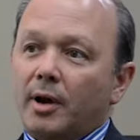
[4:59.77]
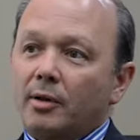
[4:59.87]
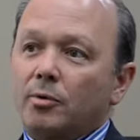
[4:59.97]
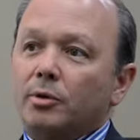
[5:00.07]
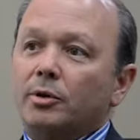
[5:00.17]

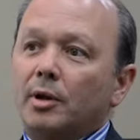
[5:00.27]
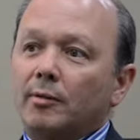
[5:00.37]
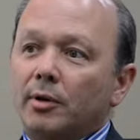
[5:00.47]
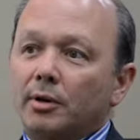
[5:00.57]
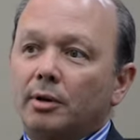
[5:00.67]
care that we're
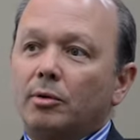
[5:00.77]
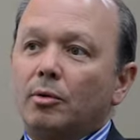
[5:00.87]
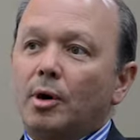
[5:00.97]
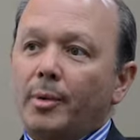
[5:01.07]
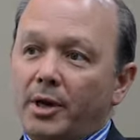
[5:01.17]
delivering
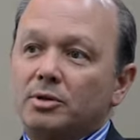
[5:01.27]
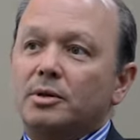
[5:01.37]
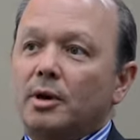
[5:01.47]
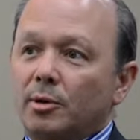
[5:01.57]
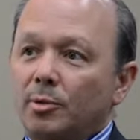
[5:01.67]
to uh, patients
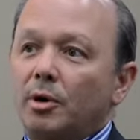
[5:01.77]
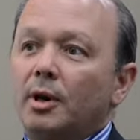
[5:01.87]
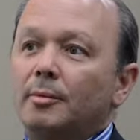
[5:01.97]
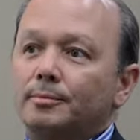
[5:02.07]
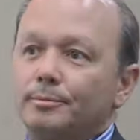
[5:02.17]
in our
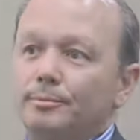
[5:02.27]
community.